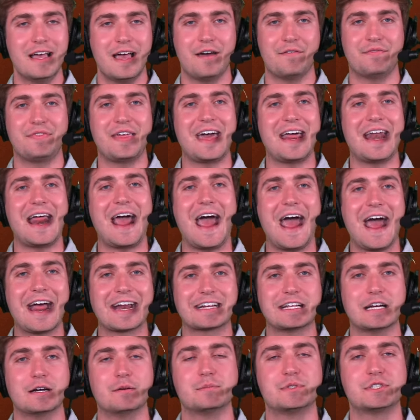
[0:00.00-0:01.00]
If that
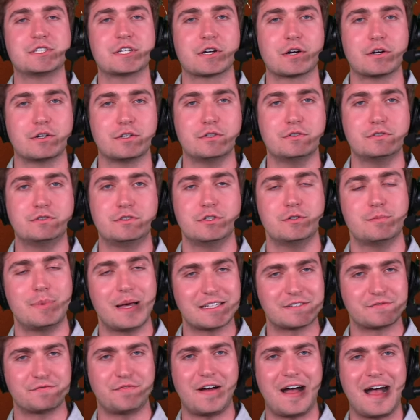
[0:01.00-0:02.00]
ad comes here on YouTube,
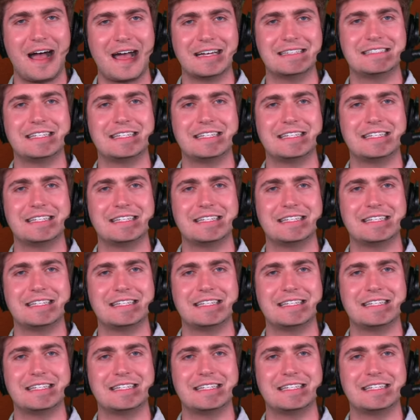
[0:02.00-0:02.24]
that's fine.